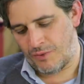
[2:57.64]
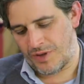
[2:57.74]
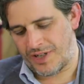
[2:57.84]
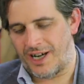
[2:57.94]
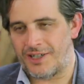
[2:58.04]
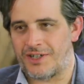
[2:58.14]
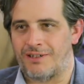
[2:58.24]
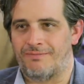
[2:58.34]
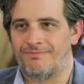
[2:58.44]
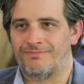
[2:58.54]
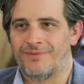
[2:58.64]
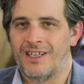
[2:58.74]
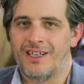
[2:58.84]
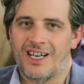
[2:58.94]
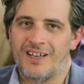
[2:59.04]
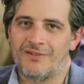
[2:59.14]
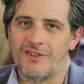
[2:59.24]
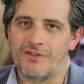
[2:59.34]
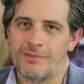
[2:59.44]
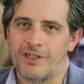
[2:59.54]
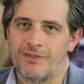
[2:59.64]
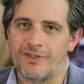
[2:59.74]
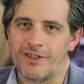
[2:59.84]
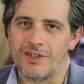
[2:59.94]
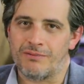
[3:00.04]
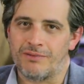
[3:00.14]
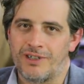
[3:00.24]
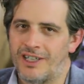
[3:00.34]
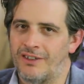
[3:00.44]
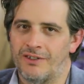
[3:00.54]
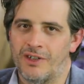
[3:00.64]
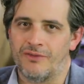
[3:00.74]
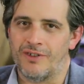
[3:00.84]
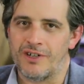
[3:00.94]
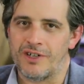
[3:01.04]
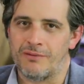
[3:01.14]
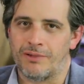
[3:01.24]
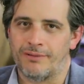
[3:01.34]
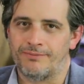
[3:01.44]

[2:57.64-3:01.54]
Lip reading: Wisconsin. I've never been to Friendship. I don't know Friendship.